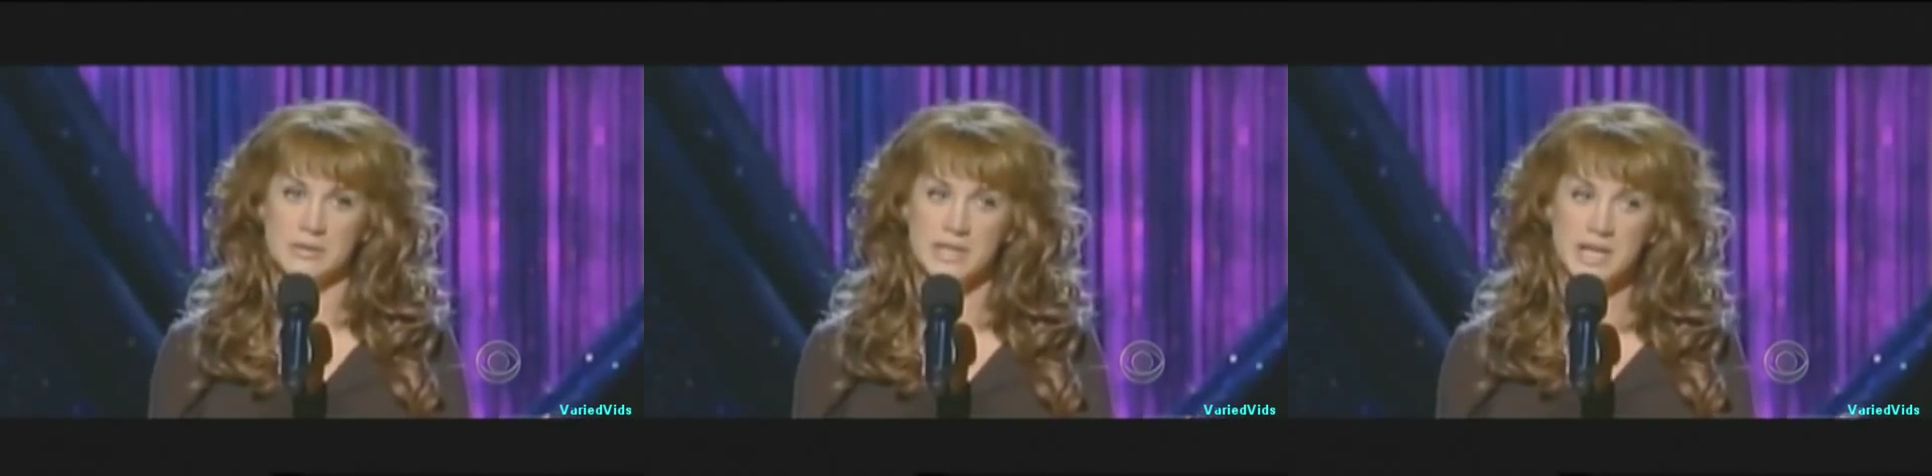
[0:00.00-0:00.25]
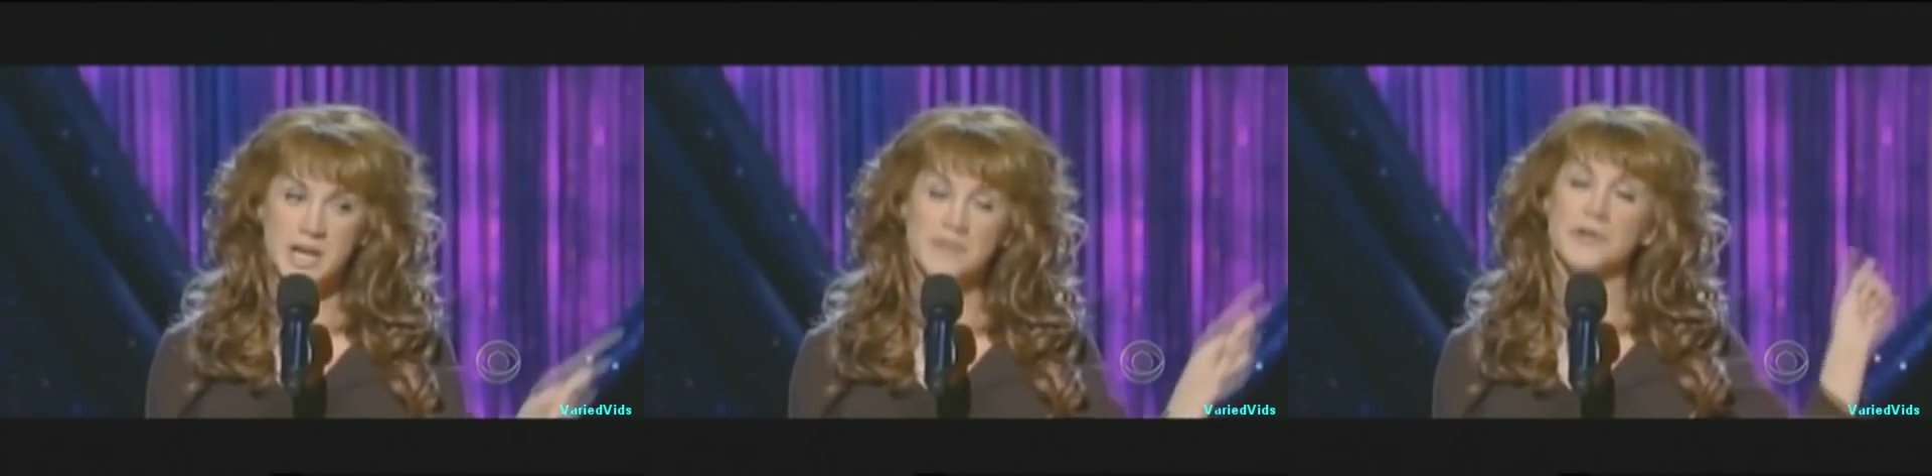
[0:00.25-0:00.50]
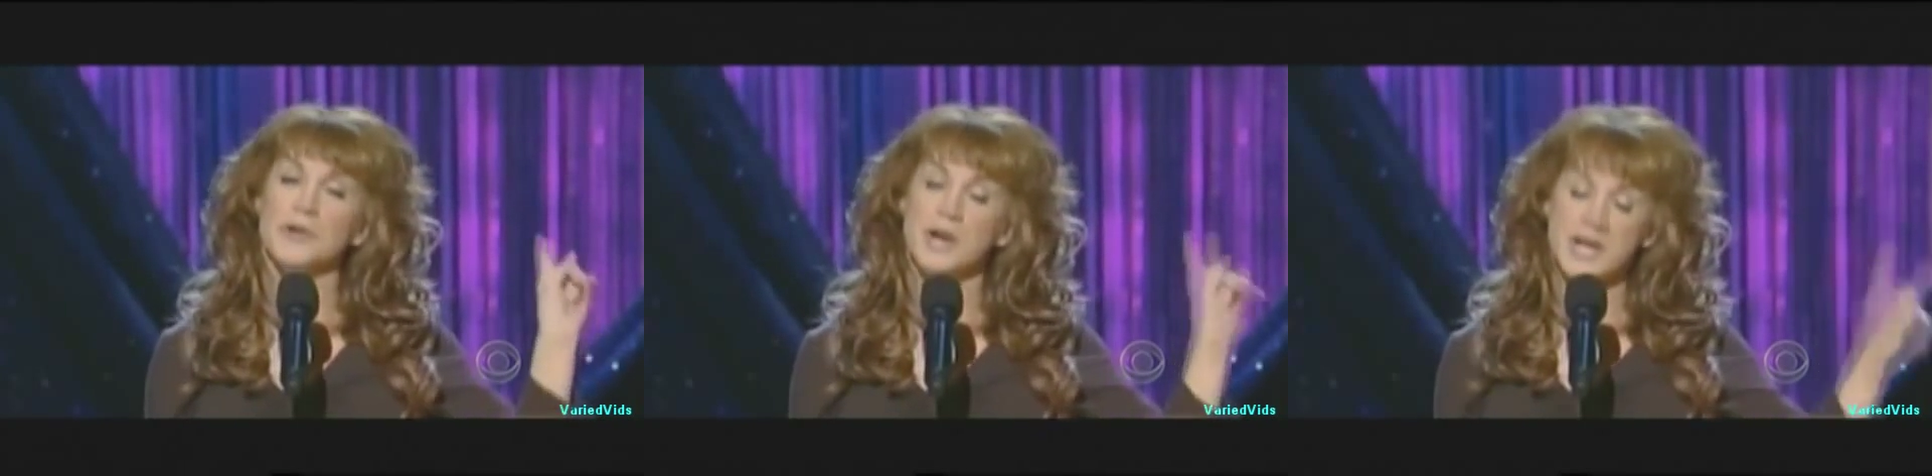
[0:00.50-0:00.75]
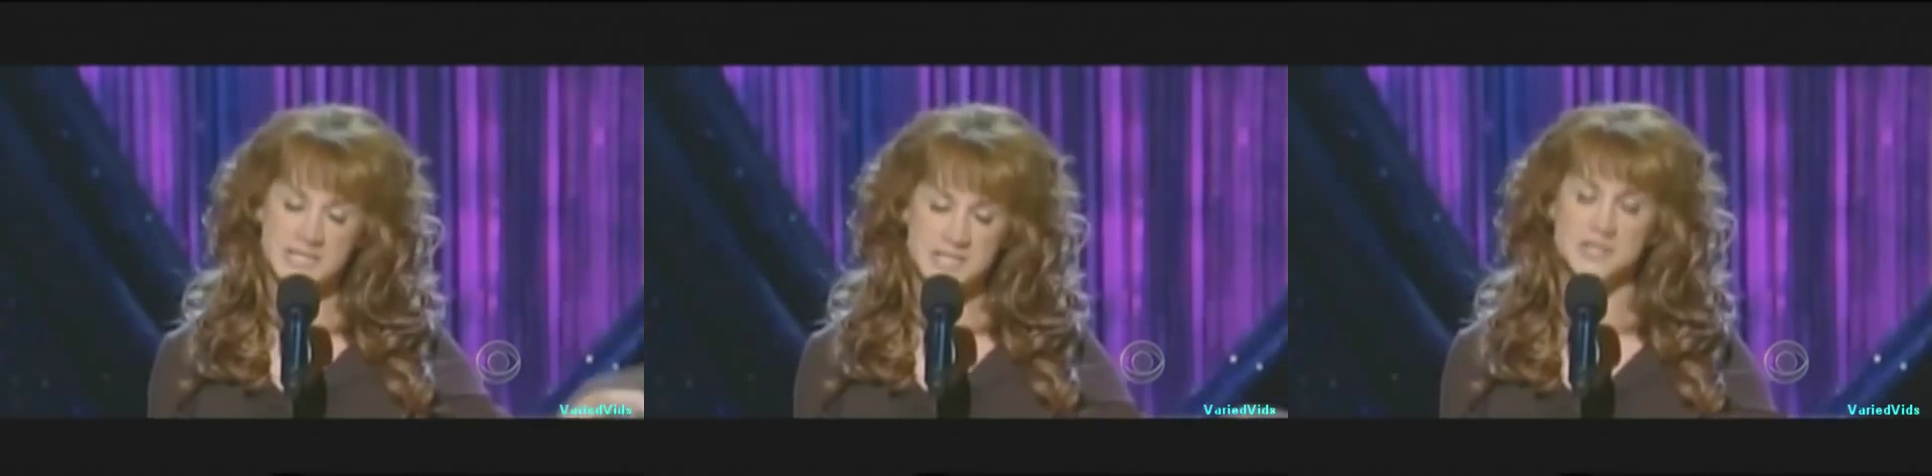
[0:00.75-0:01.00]
Get off the
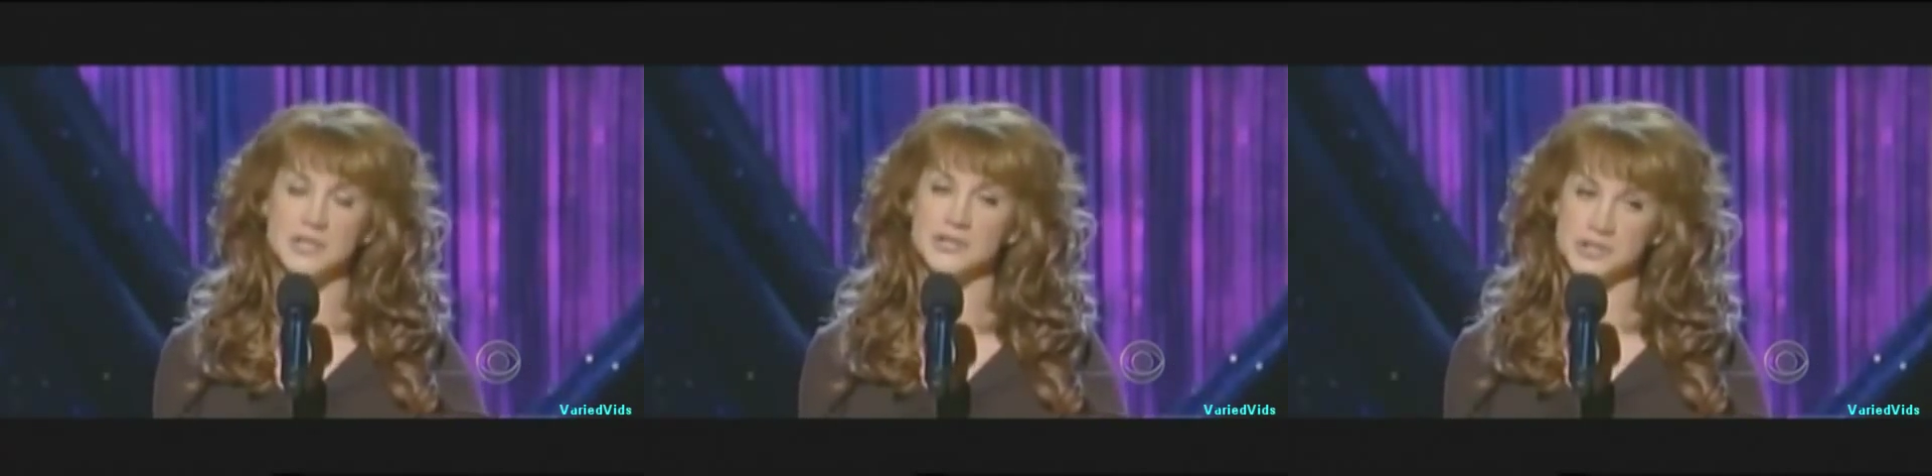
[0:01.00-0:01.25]
cross and do your